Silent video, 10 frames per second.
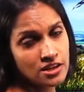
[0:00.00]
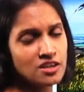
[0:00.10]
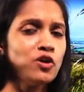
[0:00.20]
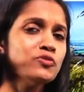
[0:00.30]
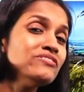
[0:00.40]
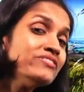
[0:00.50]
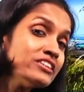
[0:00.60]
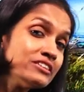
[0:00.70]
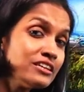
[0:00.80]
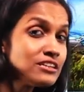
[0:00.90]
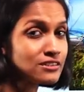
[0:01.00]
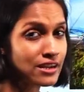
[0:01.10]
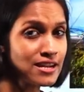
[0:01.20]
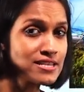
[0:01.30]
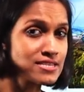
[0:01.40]
Now, even in
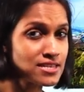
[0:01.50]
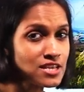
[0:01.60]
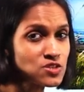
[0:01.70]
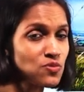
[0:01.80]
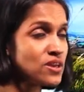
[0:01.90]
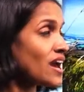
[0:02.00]
grade 6, we